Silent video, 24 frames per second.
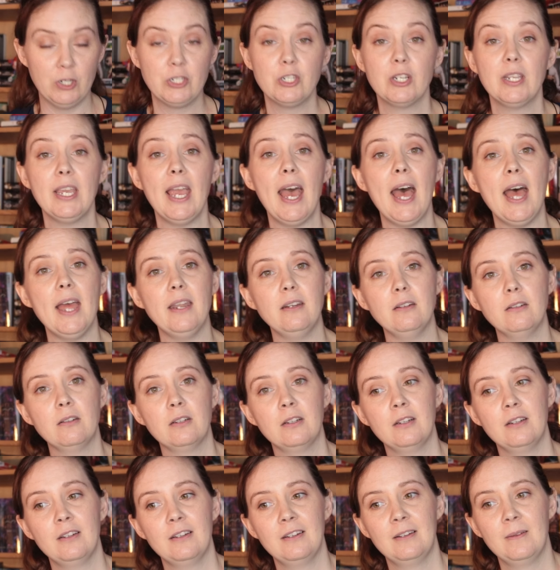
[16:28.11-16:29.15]
which again,
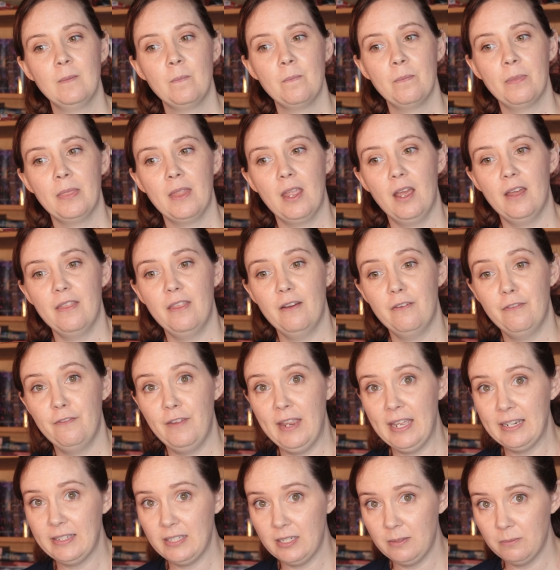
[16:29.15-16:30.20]
the
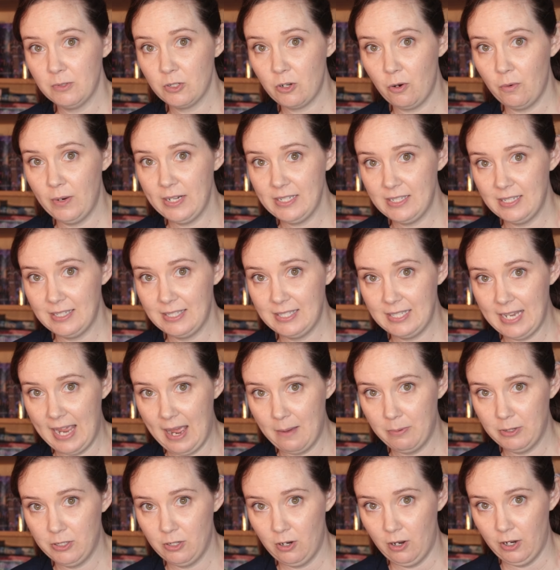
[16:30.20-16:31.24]
Phantom's going to
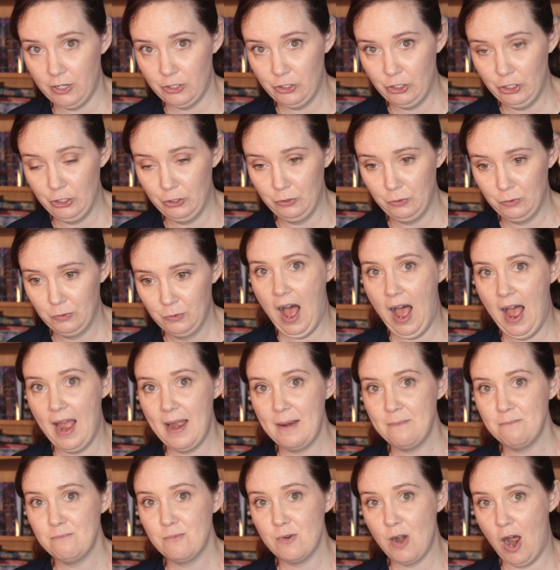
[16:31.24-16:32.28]
sabotage you.
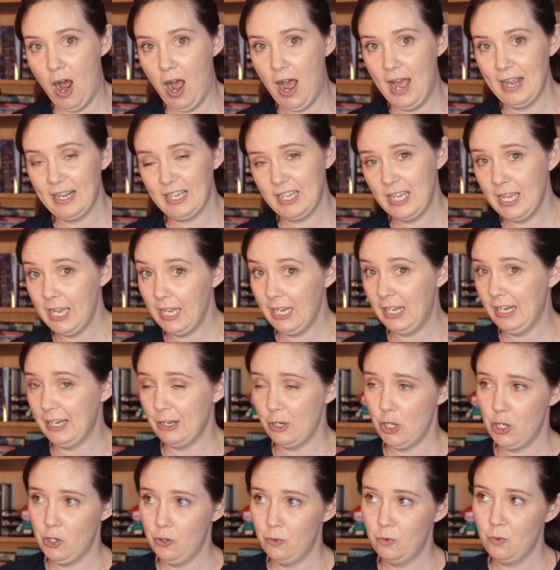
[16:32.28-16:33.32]
I'm not
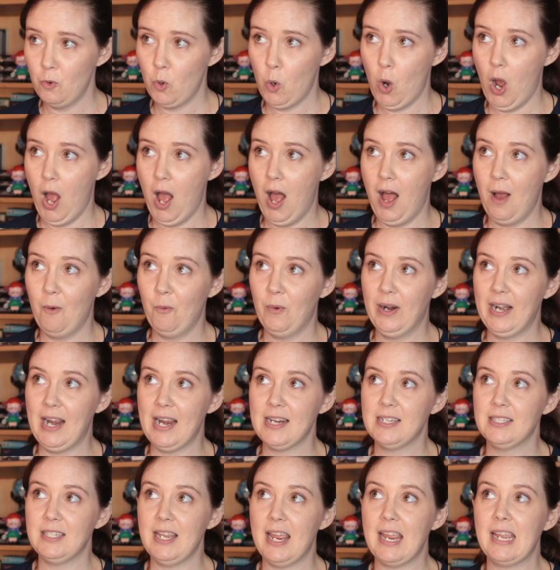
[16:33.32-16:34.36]
kidding you when
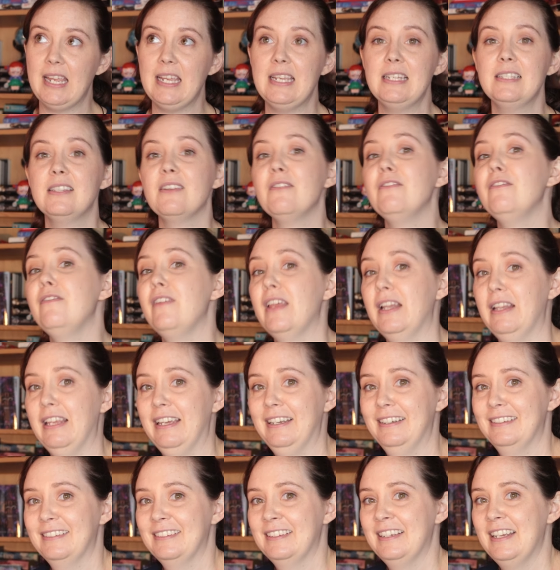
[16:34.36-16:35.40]
I say he's a
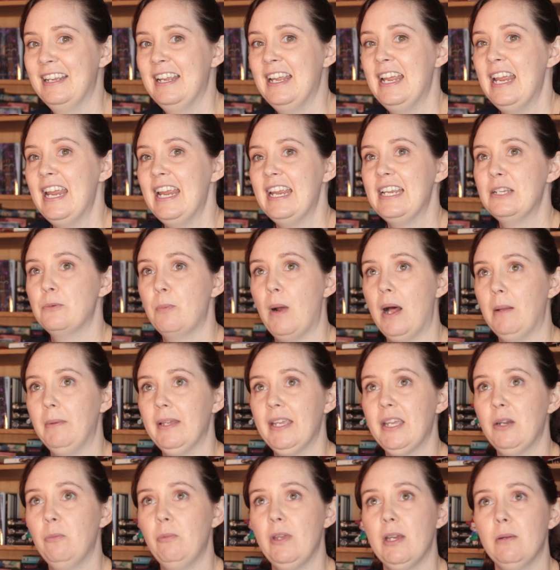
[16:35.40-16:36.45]
villain. He's
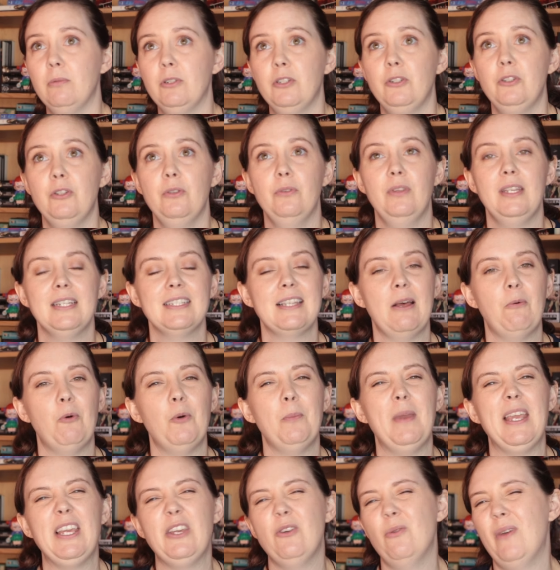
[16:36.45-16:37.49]
probably gonna be able to do things that
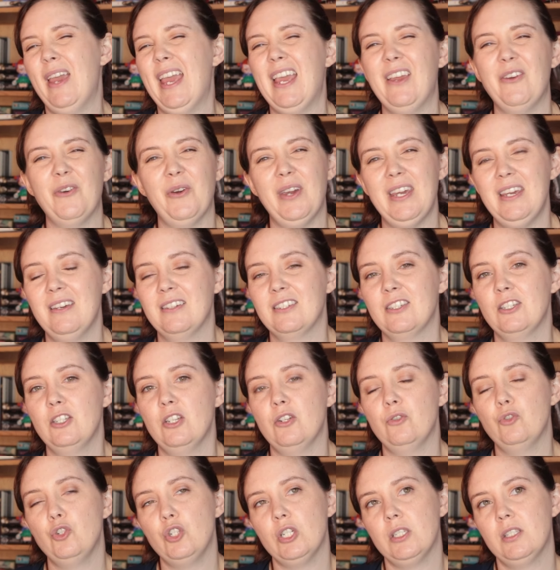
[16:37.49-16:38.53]
will make you angry.
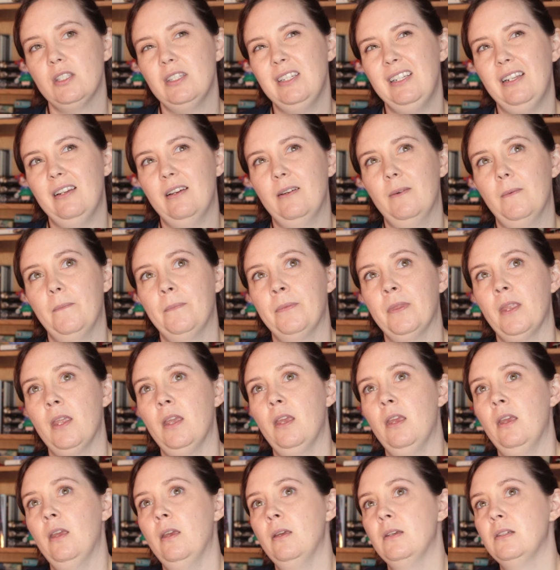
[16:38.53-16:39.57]
So just, you know,
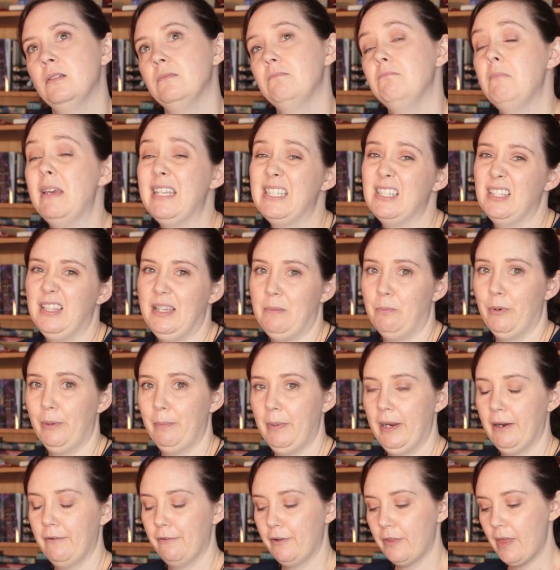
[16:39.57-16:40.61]
mentally
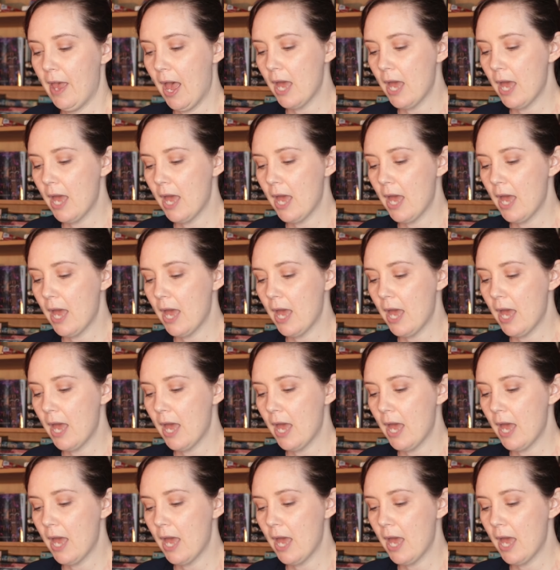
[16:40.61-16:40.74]
prepare for